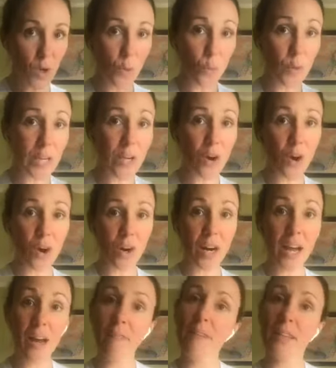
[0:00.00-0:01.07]
we are
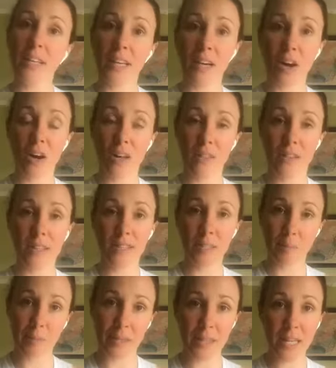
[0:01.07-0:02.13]
heavily on the
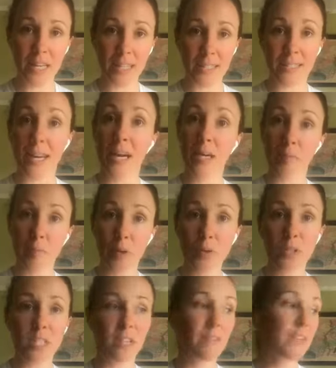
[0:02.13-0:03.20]
sympathetic side,
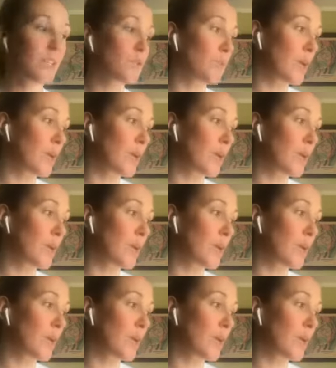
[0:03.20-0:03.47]
most of us.